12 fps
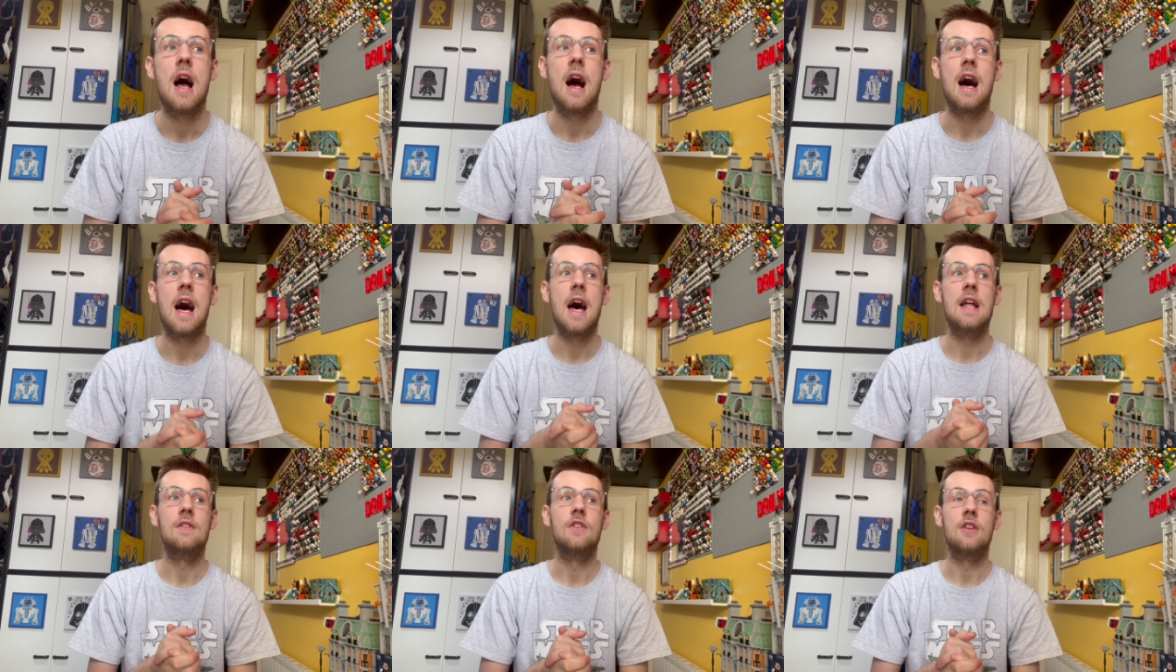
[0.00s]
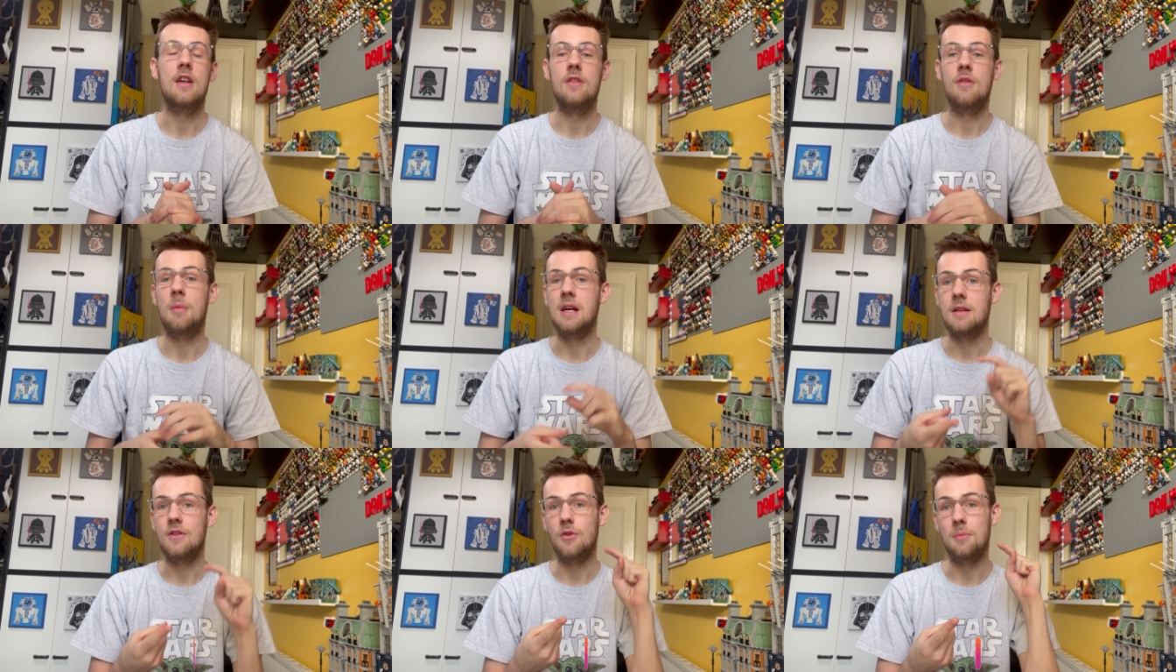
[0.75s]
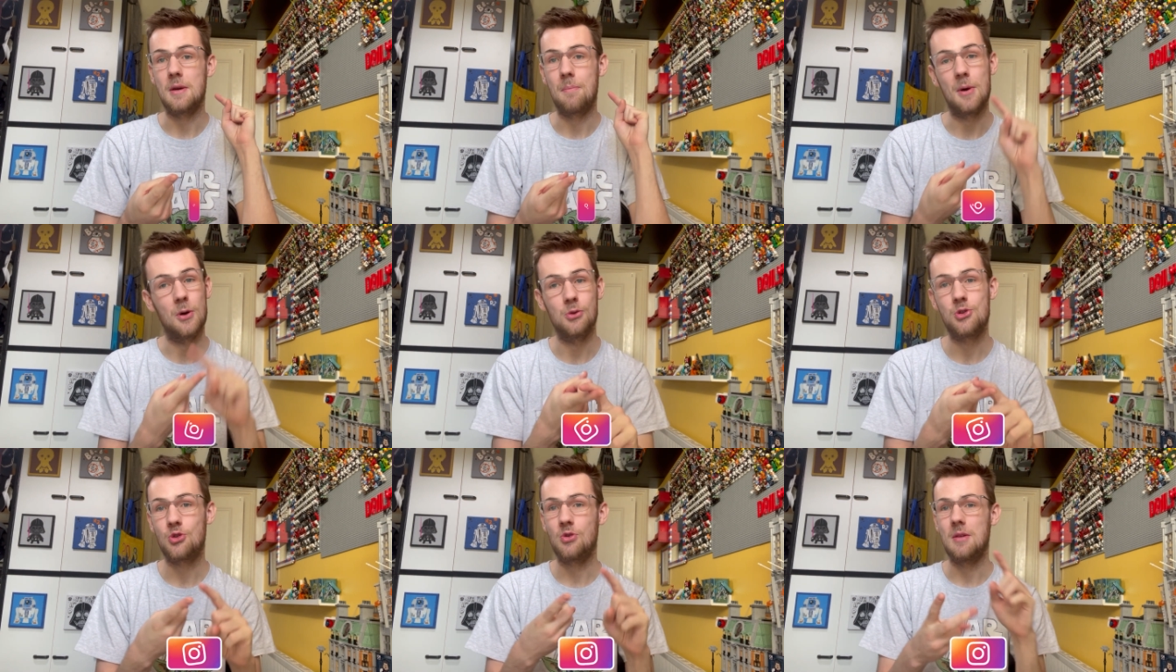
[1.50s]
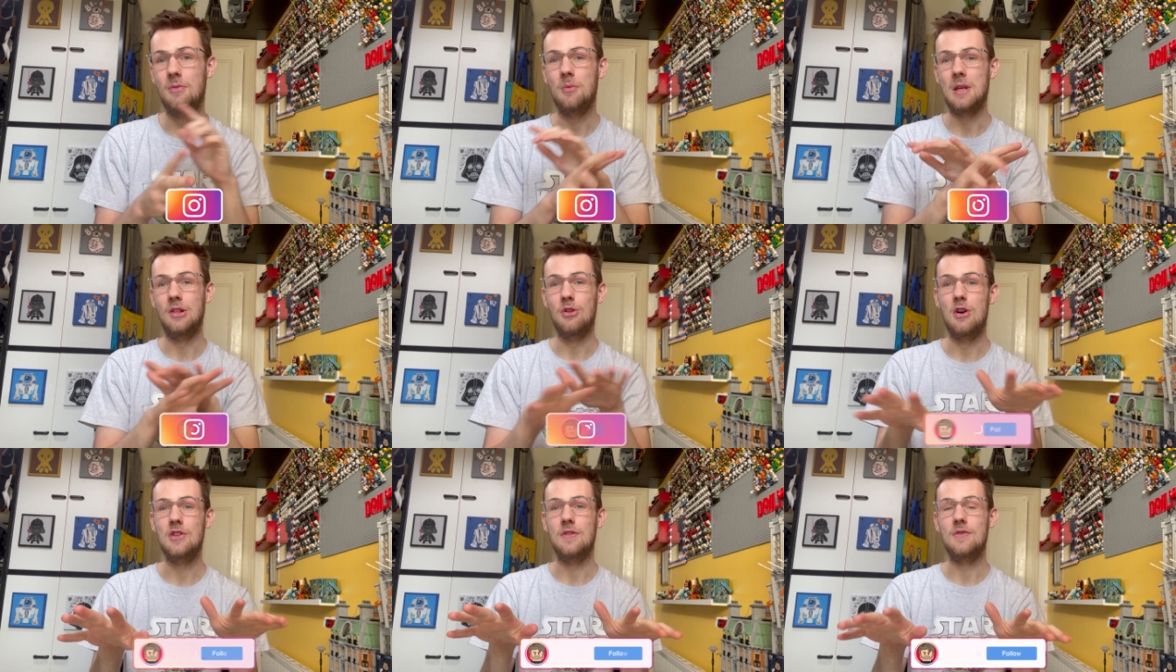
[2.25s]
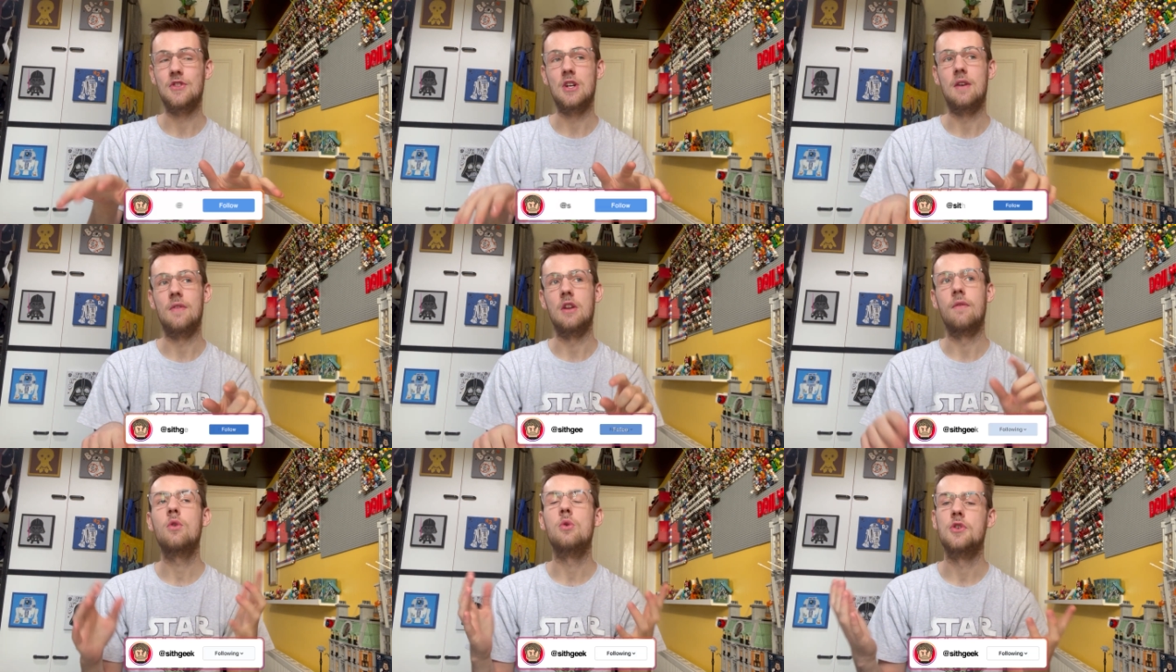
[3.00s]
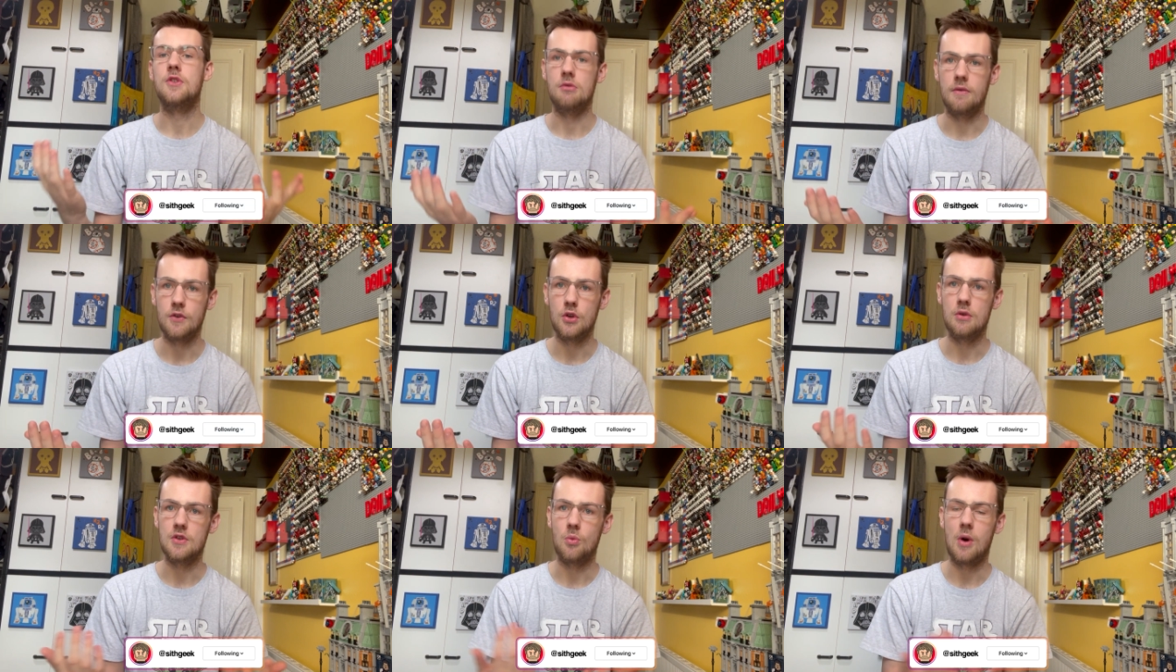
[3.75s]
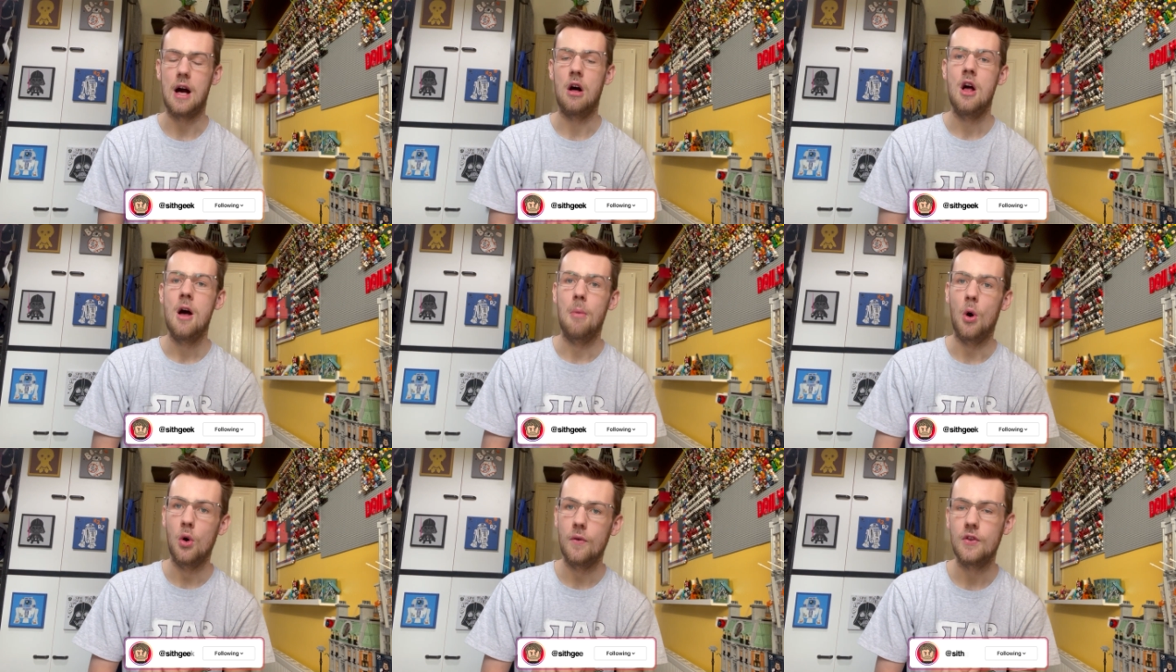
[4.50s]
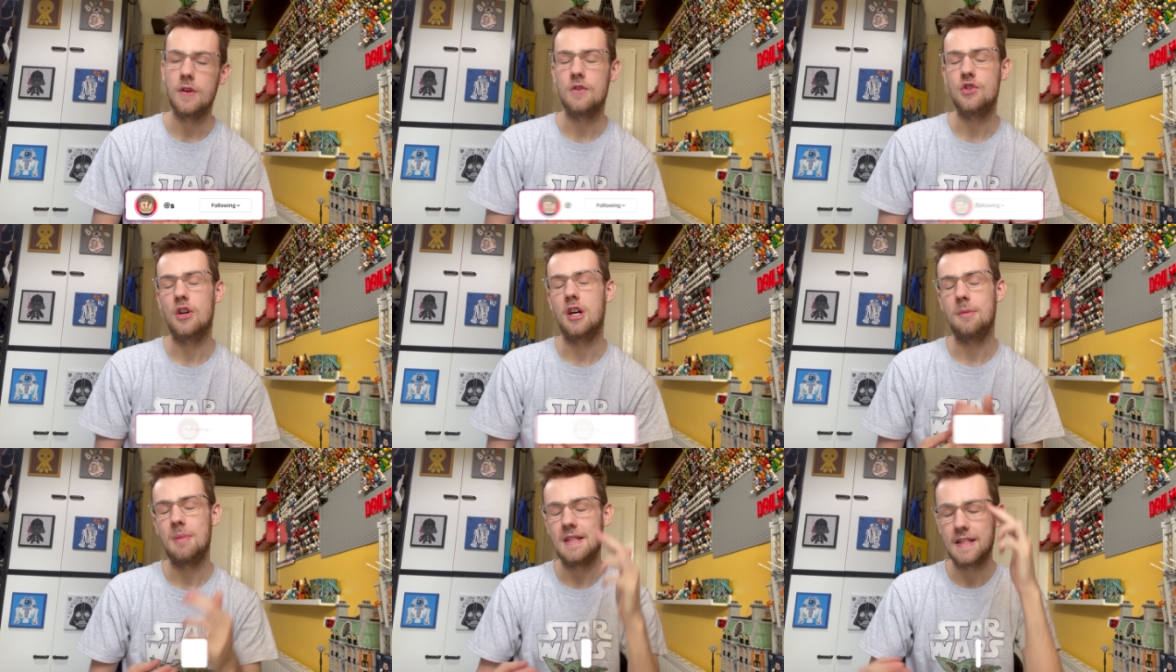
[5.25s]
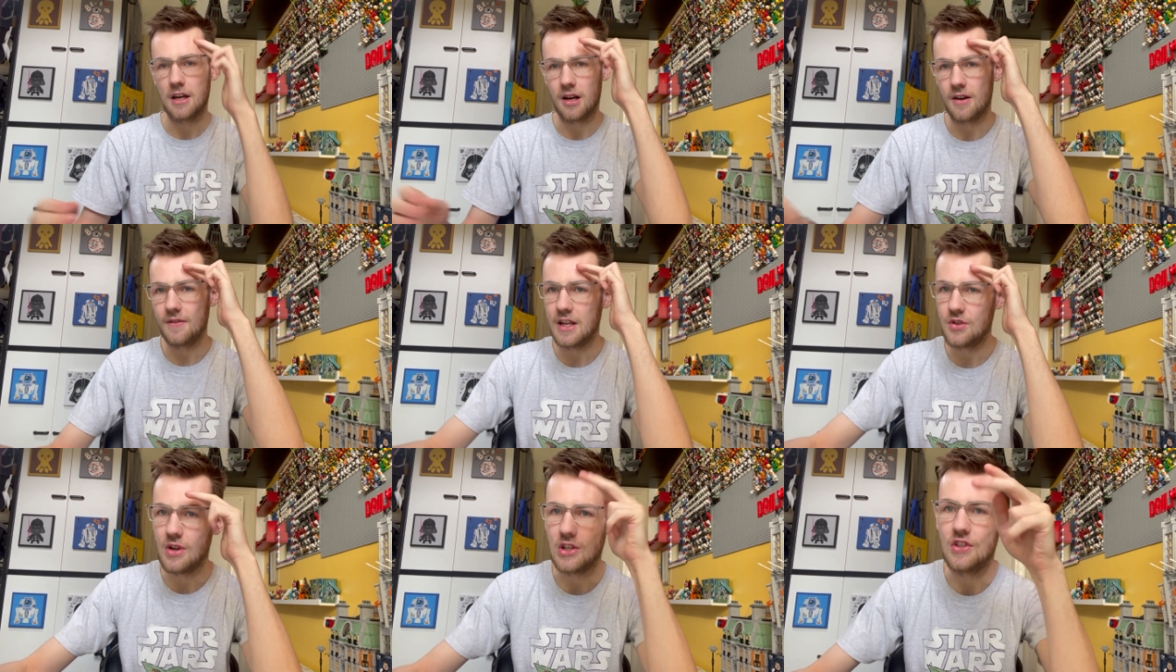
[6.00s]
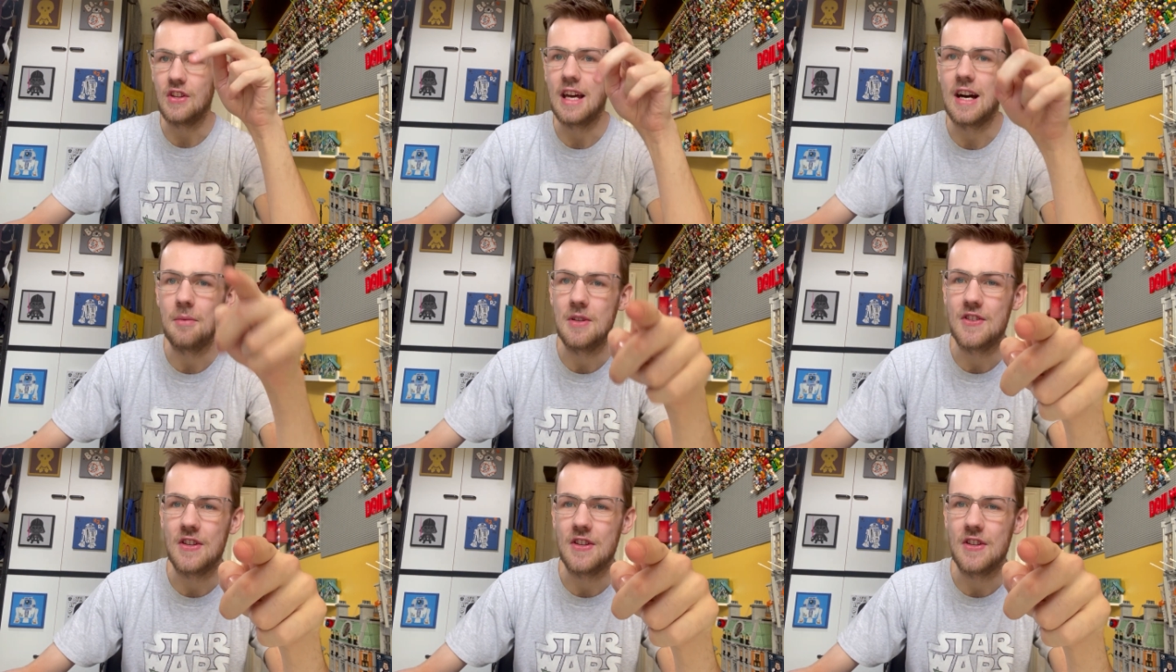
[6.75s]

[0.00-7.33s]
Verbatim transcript: And uh, there might, there'll be a build stream. There'll be lots of stuff. And of course the review as well. But hopefully you've enjoyed. Peace out. Have a nice rest of your day. I've been